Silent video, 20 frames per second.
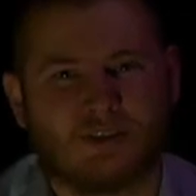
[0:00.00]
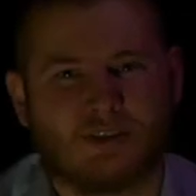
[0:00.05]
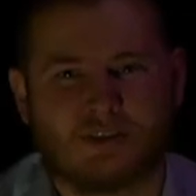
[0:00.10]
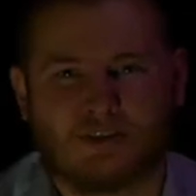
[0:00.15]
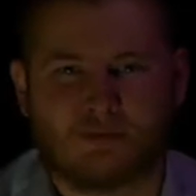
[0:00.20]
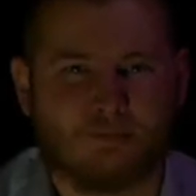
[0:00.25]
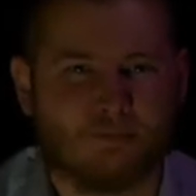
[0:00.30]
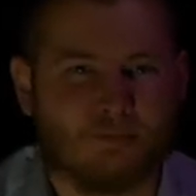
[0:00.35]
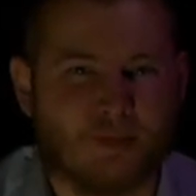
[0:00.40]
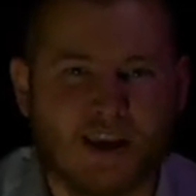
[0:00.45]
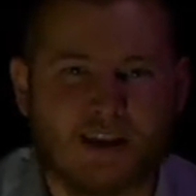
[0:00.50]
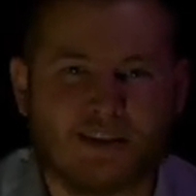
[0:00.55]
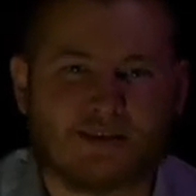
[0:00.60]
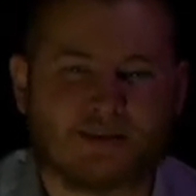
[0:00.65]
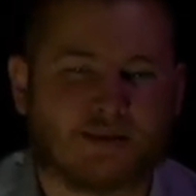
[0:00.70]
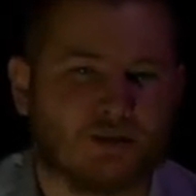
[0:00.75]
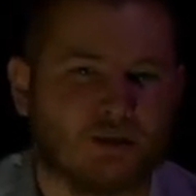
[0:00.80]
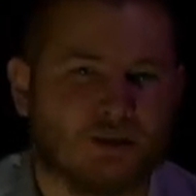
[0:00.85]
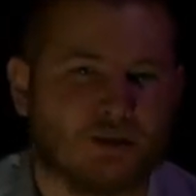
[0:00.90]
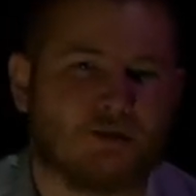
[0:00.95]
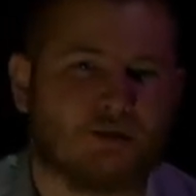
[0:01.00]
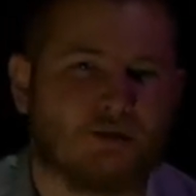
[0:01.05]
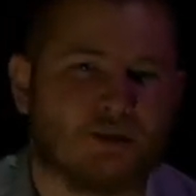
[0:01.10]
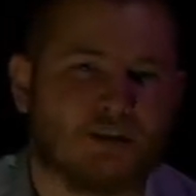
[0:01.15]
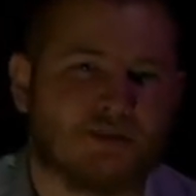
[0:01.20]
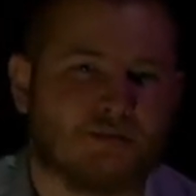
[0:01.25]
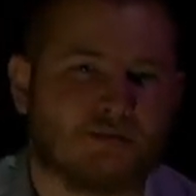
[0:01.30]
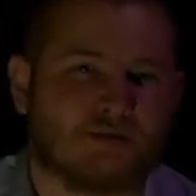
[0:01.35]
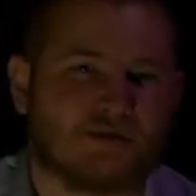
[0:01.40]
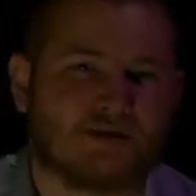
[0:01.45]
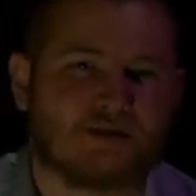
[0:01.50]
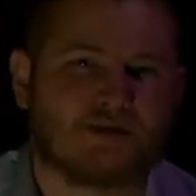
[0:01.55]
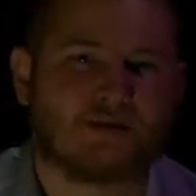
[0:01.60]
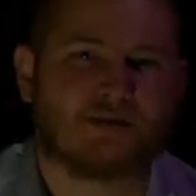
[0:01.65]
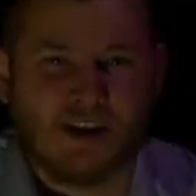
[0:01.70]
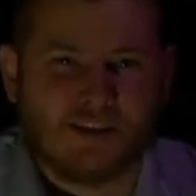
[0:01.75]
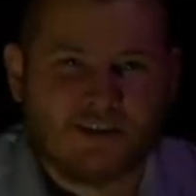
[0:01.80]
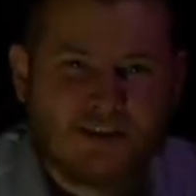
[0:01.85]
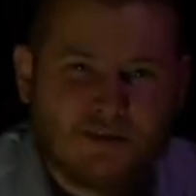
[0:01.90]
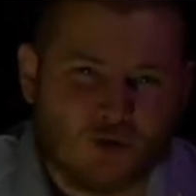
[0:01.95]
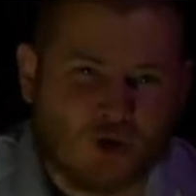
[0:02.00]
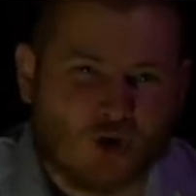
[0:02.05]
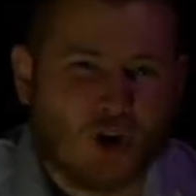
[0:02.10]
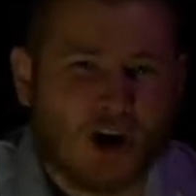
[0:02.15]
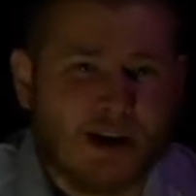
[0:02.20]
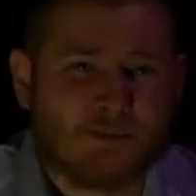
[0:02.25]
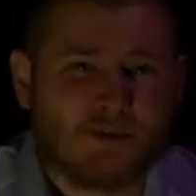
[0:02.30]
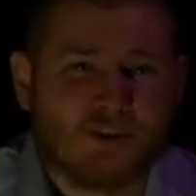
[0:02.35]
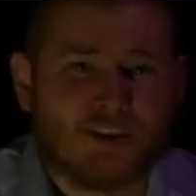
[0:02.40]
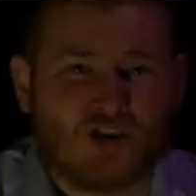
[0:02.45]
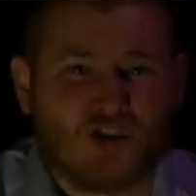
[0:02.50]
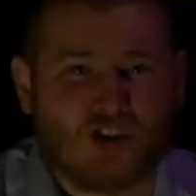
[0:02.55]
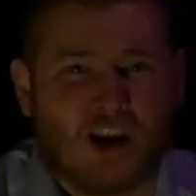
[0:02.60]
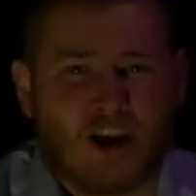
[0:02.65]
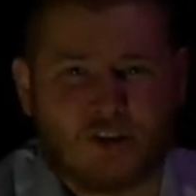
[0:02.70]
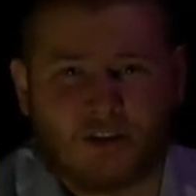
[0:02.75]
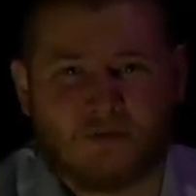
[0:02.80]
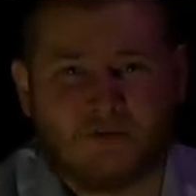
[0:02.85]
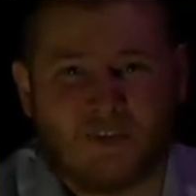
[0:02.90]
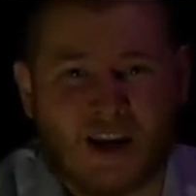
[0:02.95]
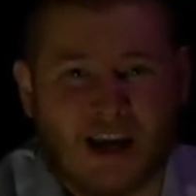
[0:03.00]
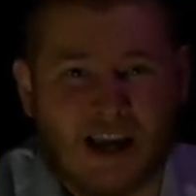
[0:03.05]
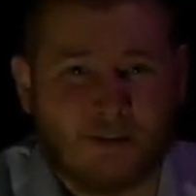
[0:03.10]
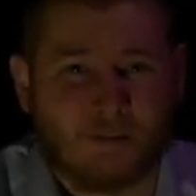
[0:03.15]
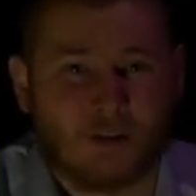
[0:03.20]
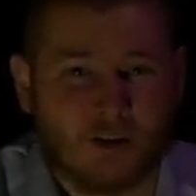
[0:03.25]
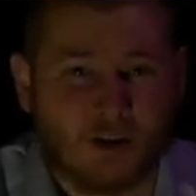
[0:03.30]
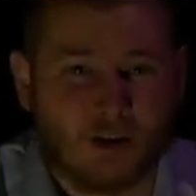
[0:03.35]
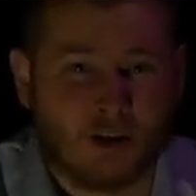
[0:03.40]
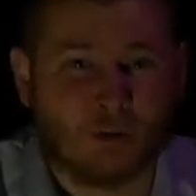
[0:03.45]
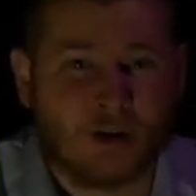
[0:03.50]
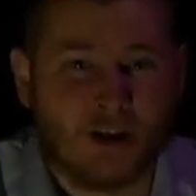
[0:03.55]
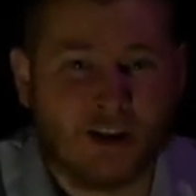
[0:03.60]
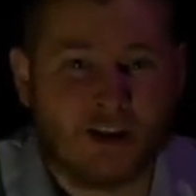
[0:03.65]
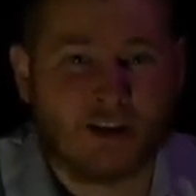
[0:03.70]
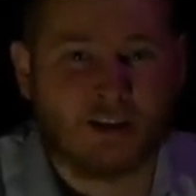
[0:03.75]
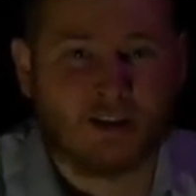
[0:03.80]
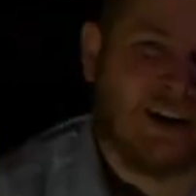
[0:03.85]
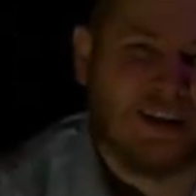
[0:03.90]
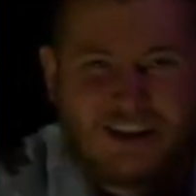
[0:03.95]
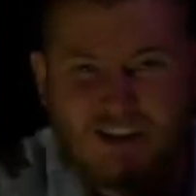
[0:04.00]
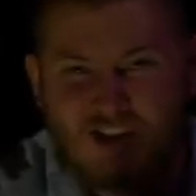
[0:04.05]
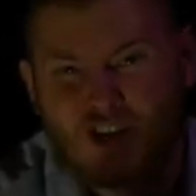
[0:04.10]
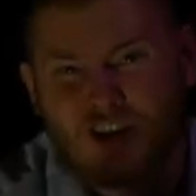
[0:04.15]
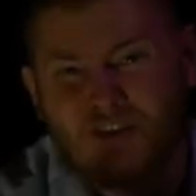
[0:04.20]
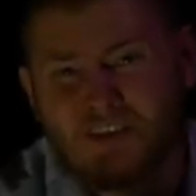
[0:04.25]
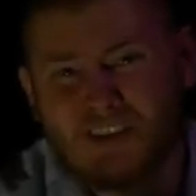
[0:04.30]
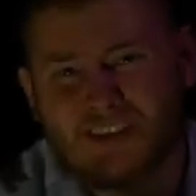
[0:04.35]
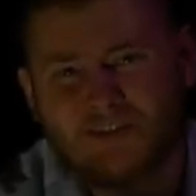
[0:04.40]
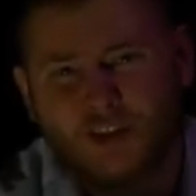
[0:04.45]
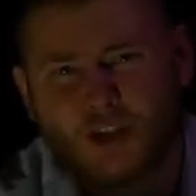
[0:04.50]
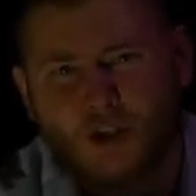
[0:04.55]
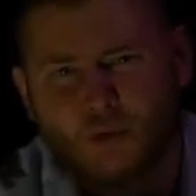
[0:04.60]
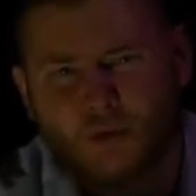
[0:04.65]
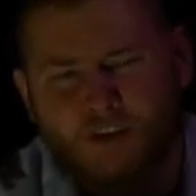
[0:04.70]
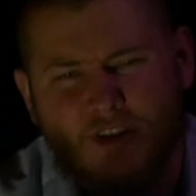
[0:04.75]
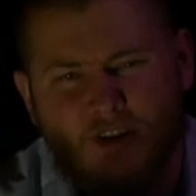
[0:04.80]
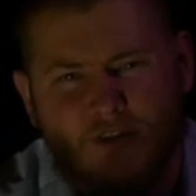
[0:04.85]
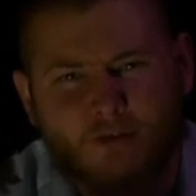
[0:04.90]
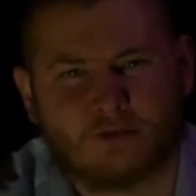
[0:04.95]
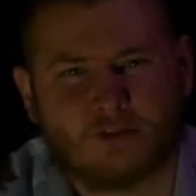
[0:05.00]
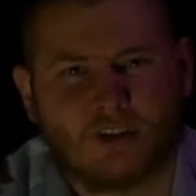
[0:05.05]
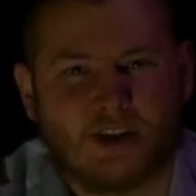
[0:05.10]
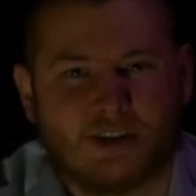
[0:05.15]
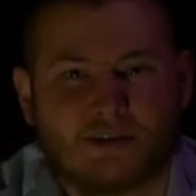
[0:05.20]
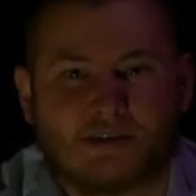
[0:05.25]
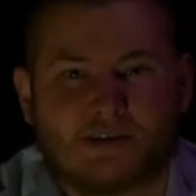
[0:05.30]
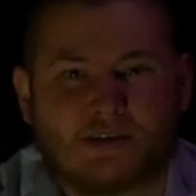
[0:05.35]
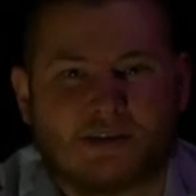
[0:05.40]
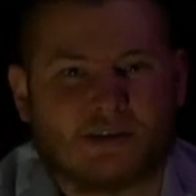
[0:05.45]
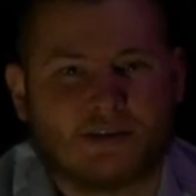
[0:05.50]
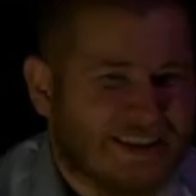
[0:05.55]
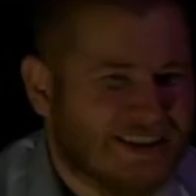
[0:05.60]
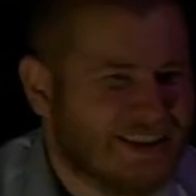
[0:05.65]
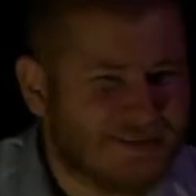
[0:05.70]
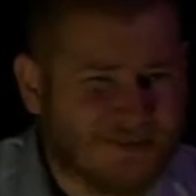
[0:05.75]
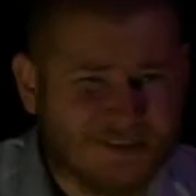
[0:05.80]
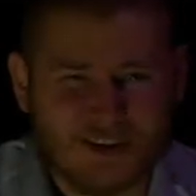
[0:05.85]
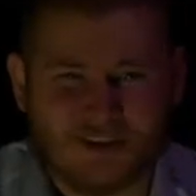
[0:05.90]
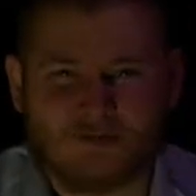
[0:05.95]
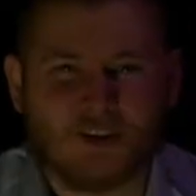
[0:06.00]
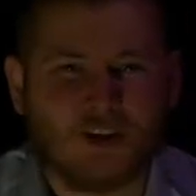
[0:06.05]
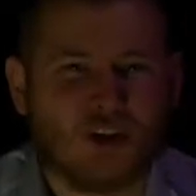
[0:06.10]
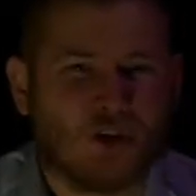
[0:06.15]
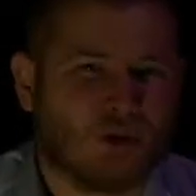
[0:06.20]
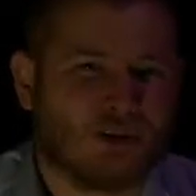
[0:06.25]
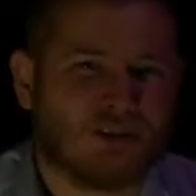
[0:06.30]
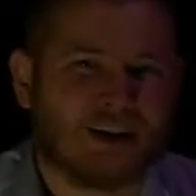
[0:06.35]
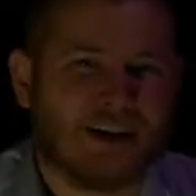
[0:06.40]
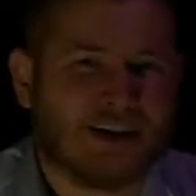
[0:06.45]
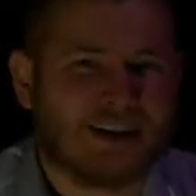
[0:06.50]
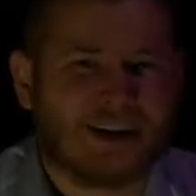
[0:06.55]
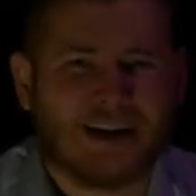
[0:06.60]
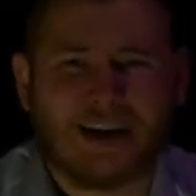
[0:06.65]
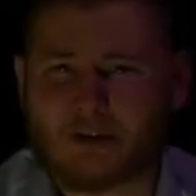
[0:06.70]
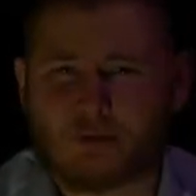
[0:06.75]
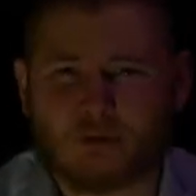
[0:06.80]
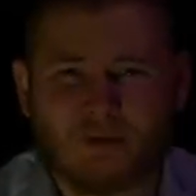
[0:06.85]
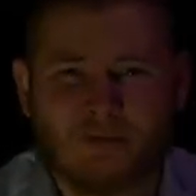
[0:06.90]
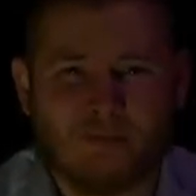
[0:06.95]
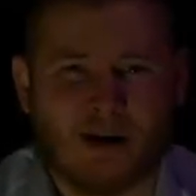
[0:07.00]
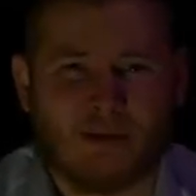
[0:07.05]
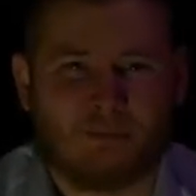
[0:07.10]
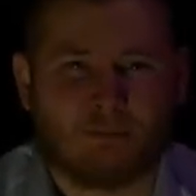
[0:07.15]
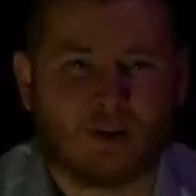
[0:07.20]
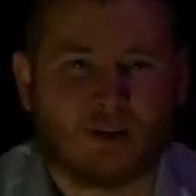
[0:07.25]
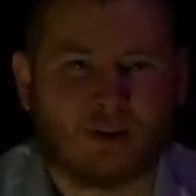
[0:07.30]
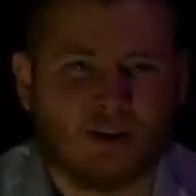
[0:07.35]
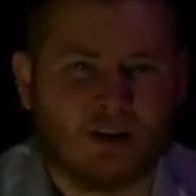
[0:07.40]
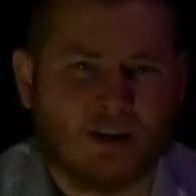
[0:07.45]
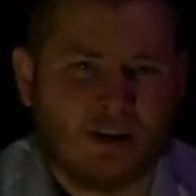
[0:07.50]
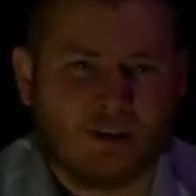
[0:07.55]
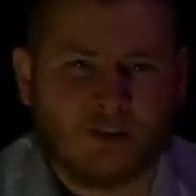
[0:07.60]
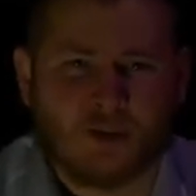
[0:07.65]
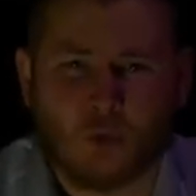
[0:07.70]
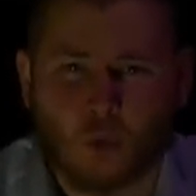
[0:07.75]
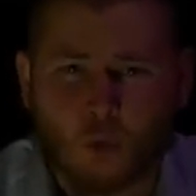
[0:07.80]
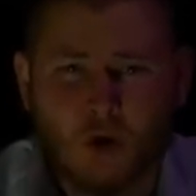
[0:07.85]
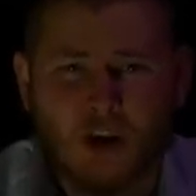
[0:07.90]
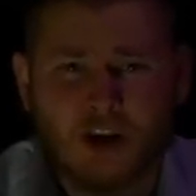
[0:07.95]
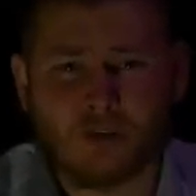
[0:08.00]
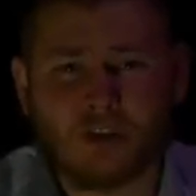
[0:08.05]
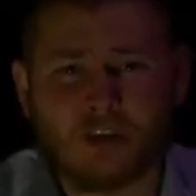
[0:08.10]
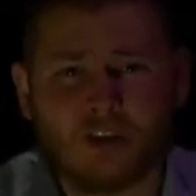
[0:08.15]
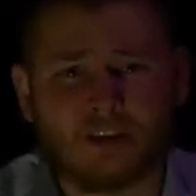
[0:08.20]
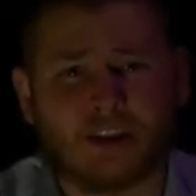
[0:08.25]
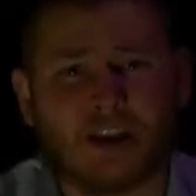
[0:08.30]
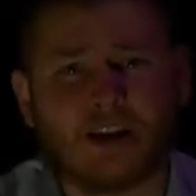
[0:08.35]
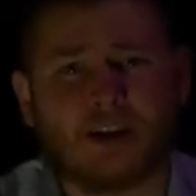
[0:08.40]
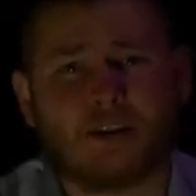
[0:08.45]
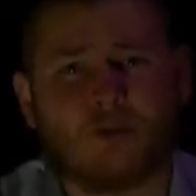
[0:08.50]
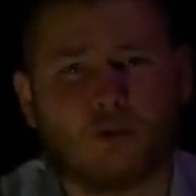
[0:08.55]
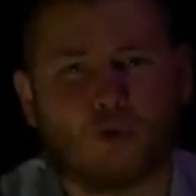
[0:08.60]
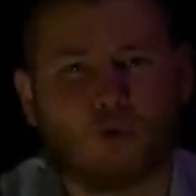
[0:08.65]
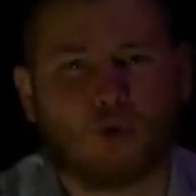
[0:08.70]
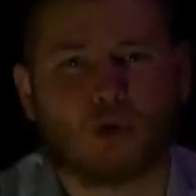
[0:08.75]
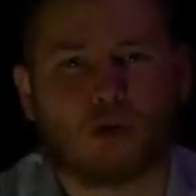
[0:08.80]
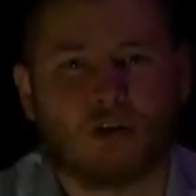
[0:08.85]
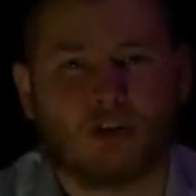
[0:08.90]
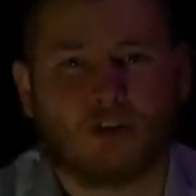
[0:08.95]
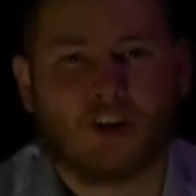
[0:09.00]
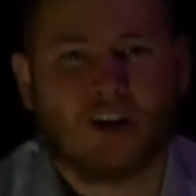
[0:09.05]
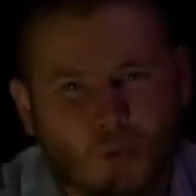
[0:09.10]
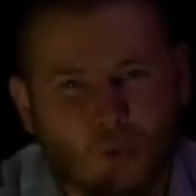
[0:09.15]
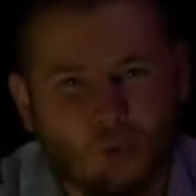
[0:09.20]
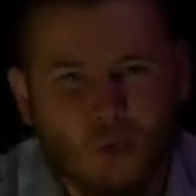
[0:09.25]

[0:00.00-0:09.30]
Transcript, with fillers: It's amazing good news. Subscribe to the channel if you haven't already, and share this video with your friends. Give this video a like, and remember that we are the light of the world.